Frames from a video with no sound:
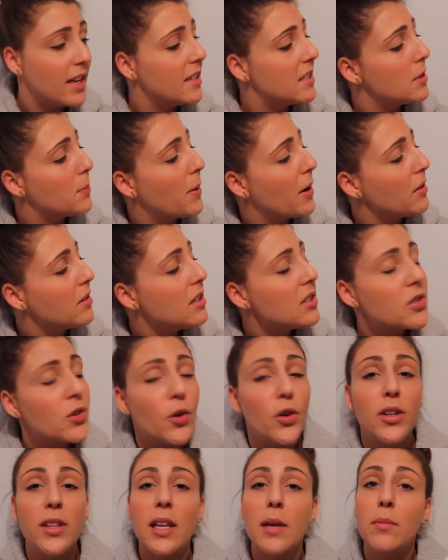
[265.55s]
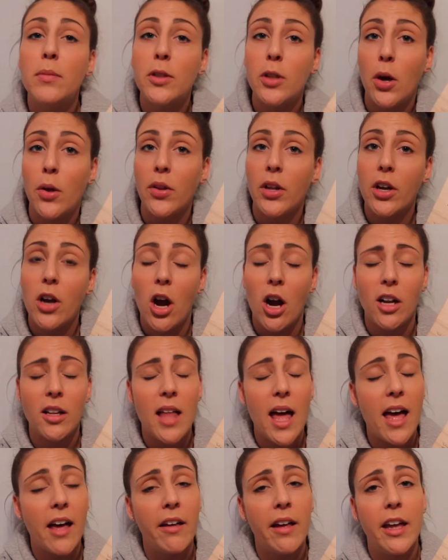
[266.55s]
It's about this girl named Lola
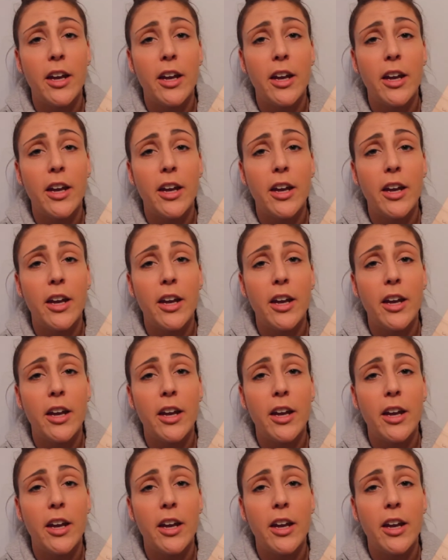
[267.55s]
Carlyle,